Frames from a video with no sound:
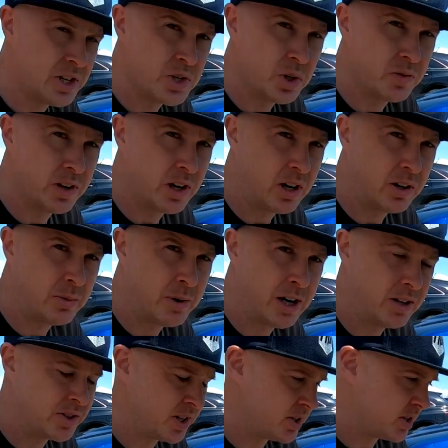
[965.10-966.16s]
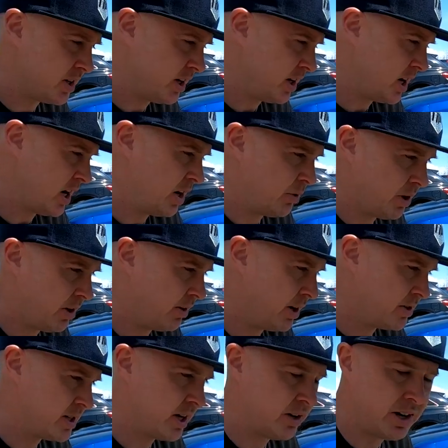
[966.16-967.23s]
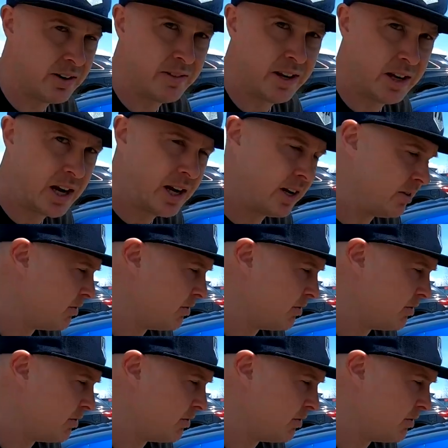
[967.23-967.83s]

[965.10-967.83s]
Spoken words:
I drove it 100 miles yesterday, highway around town, everything. I